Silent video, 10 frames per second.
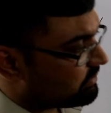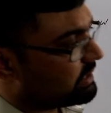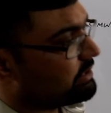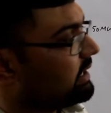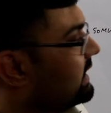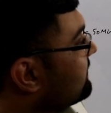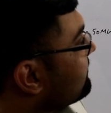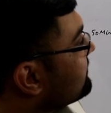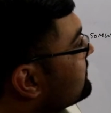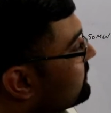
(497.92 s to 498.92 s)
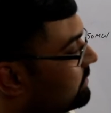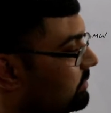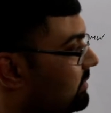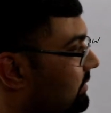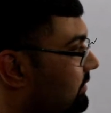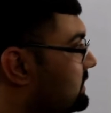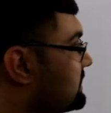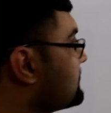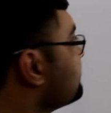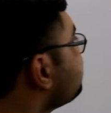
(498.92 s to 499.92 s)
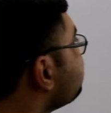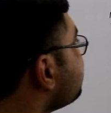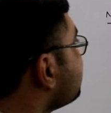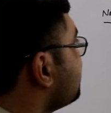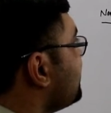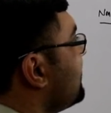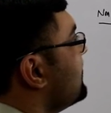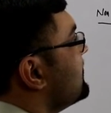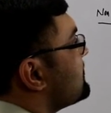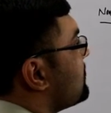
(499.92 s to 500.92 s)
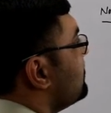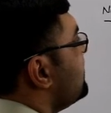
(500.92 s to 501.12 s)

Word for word: video i have told you about this so